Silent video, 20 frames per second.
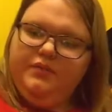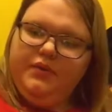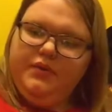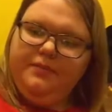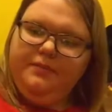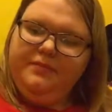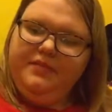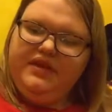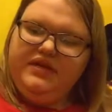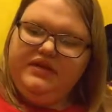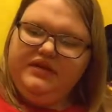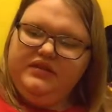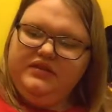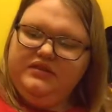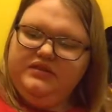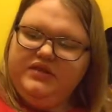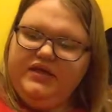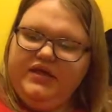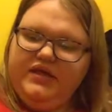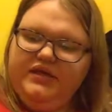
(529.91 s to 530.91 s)
Many
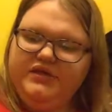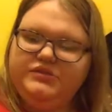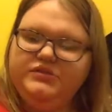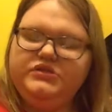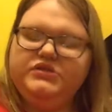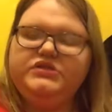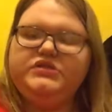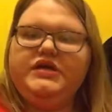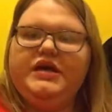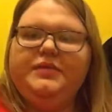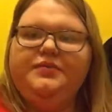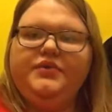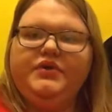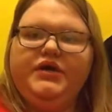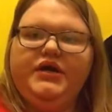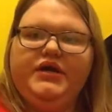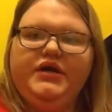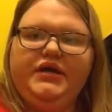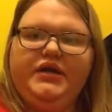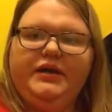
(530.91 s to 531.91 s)
Thanks, which is
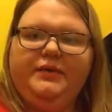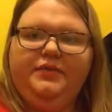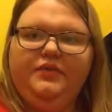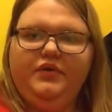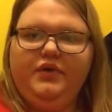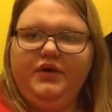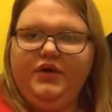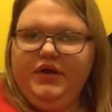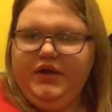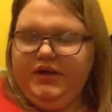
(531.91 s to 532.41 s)
apricot and apple.